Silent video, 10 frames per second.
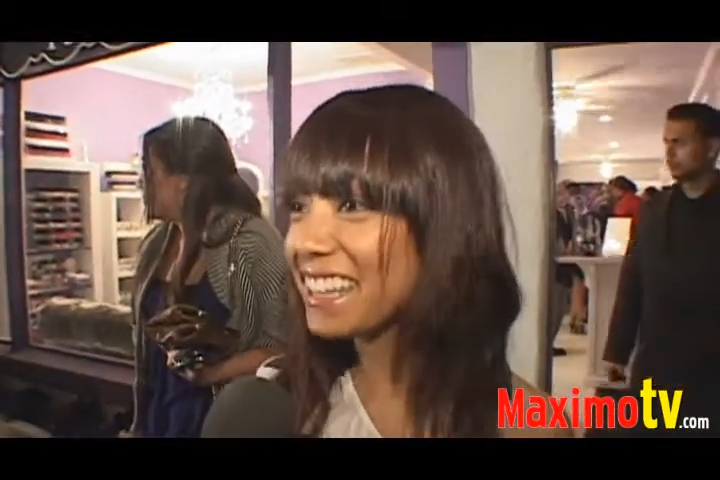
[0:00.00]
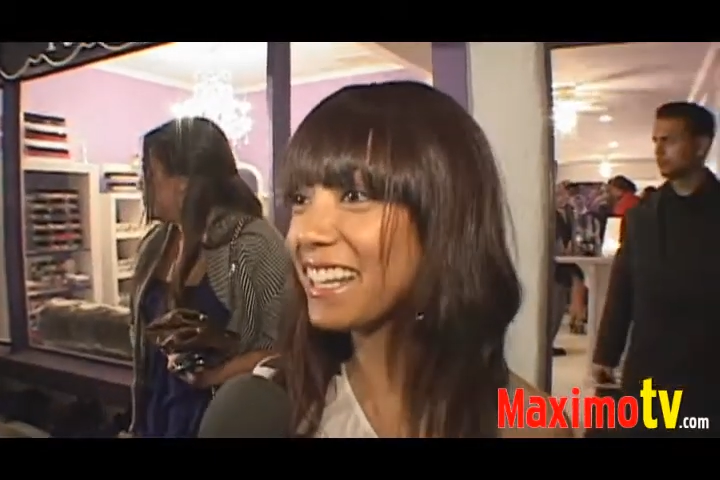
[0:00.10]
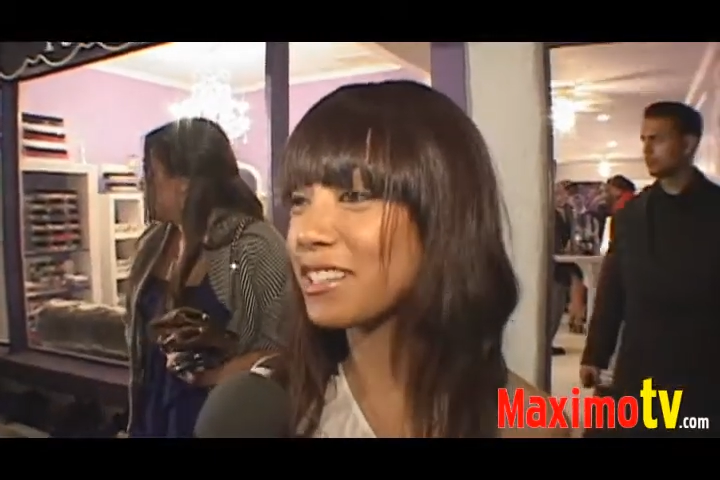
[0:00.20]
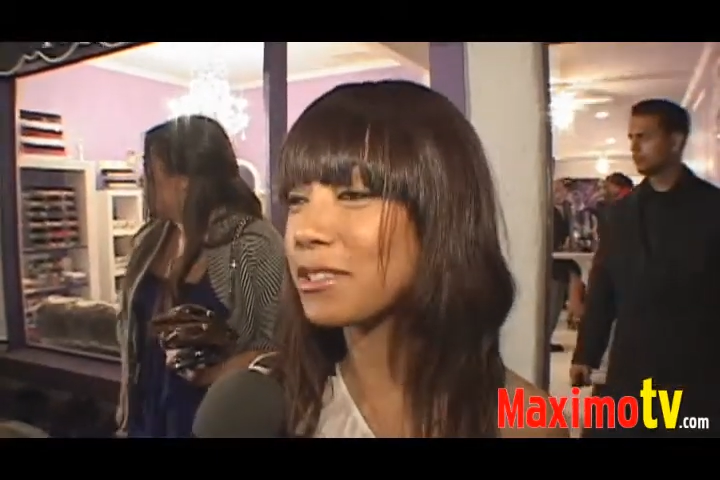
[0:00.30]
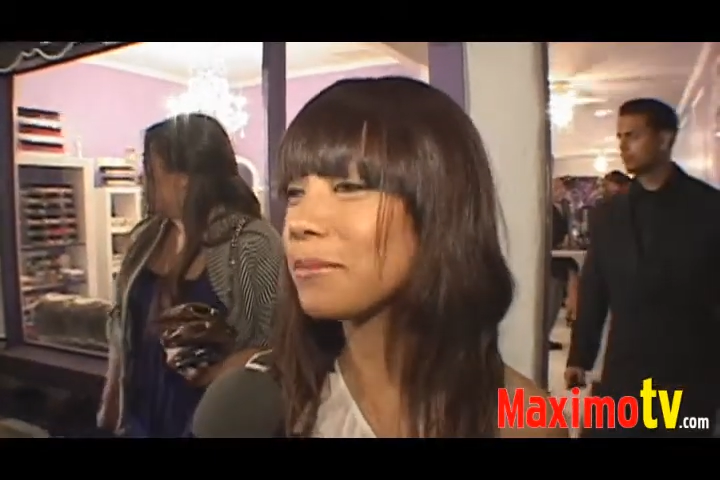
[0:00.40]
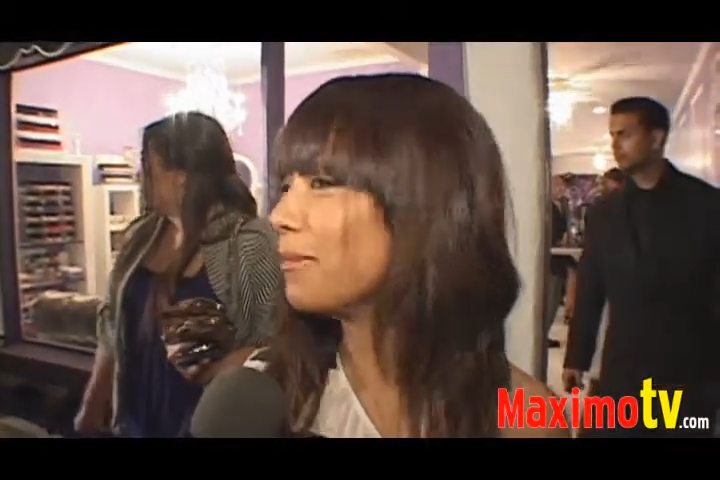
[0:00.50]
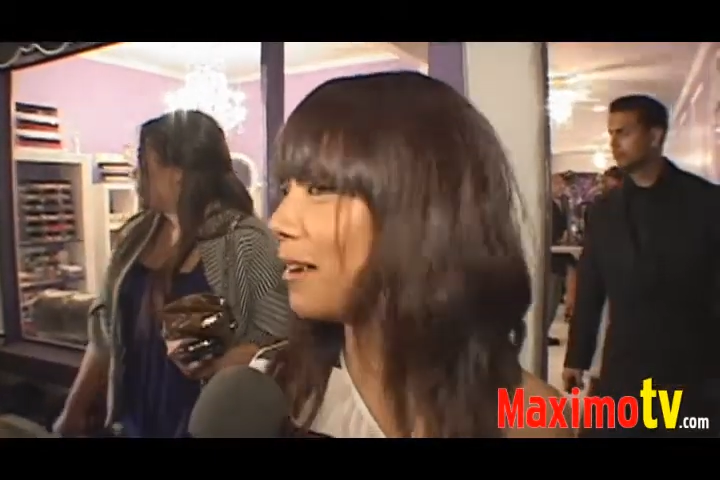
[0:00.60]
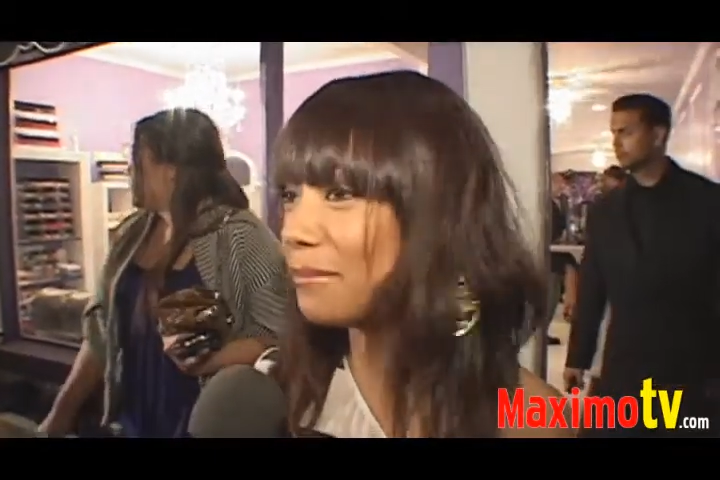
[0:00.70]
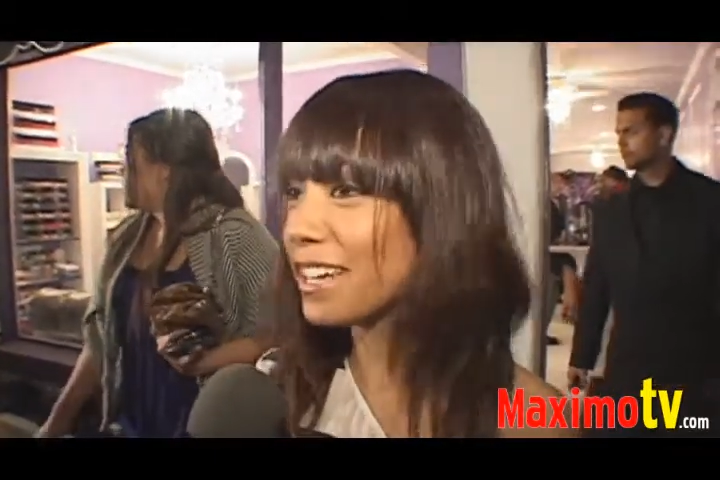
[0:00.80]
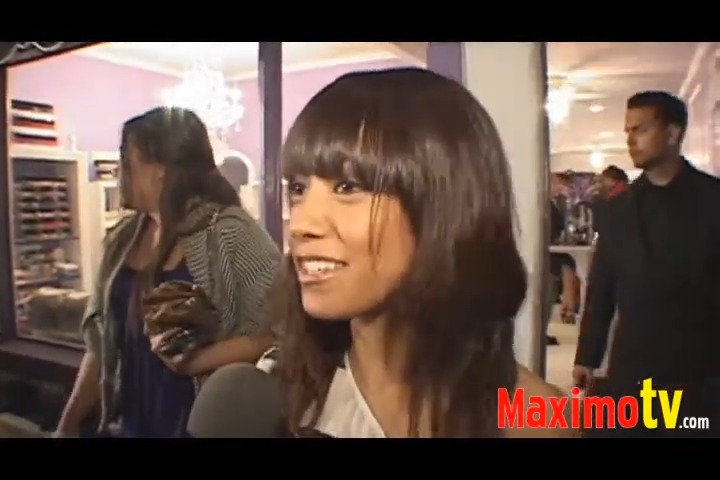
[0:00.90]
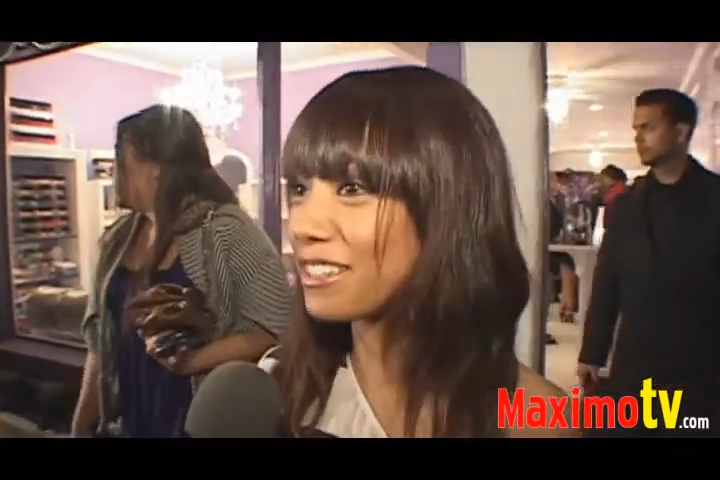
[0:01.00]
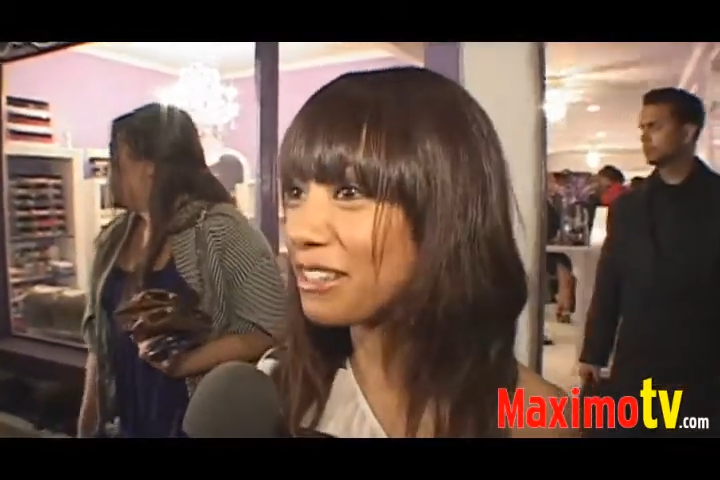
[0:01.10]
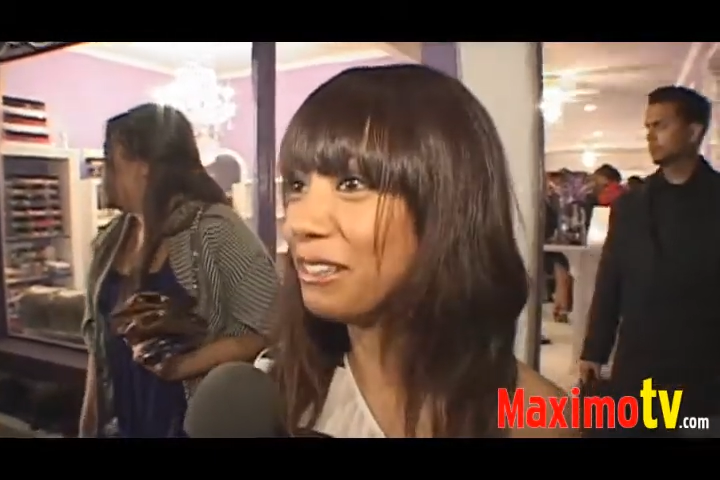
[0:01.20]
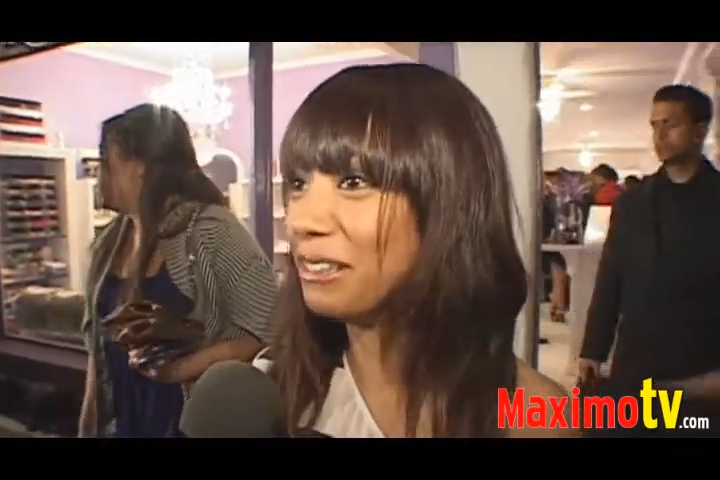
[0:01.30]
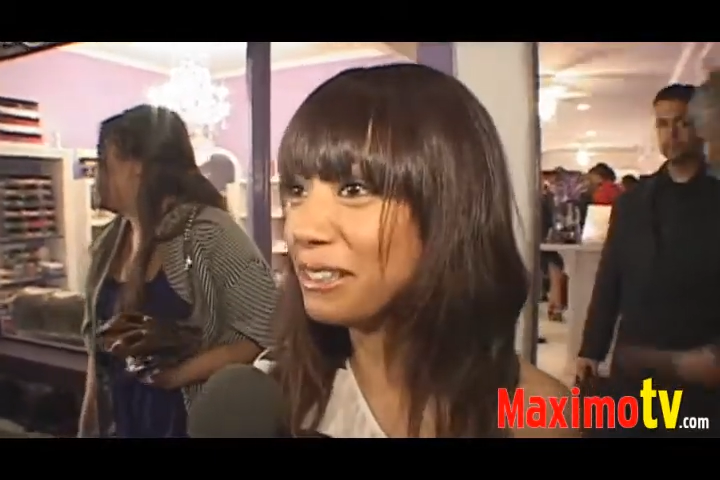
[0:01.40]
That's a, a major
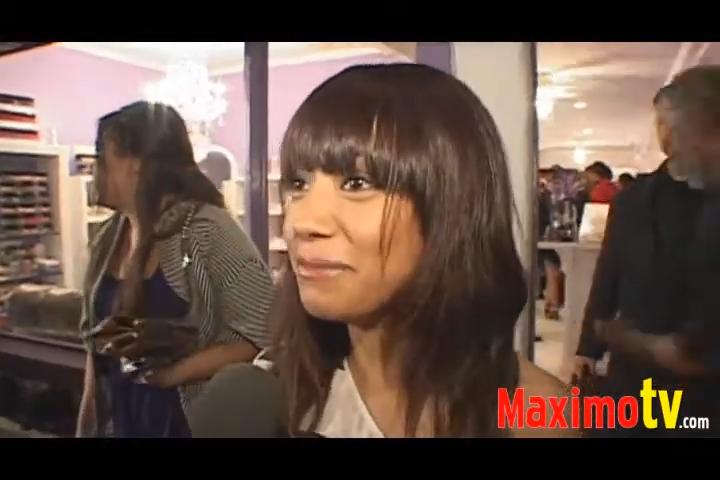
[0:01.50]
goal